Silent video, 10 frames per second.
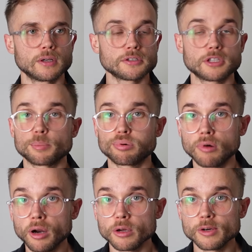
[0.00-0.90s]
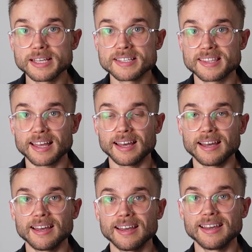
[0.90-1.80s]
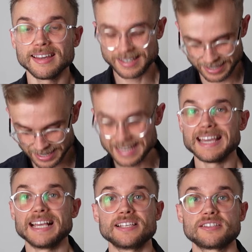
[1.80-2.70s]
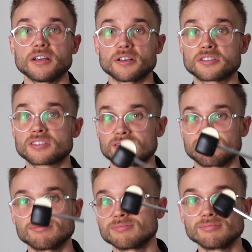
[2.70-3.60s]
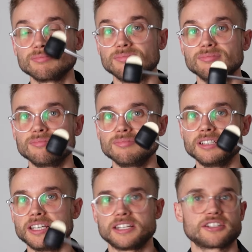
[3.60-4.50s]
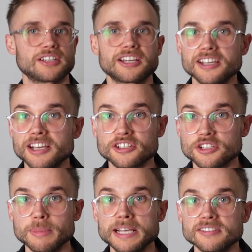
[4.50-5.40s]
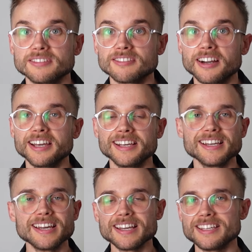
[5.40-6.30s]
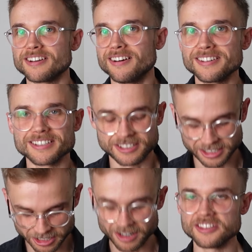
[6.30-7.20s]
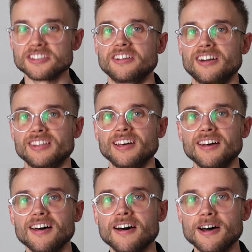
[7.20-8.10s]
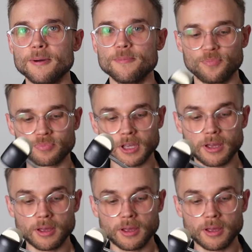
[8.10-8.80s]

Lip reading: So the pro is that it's just amazing, right? You can't deny that.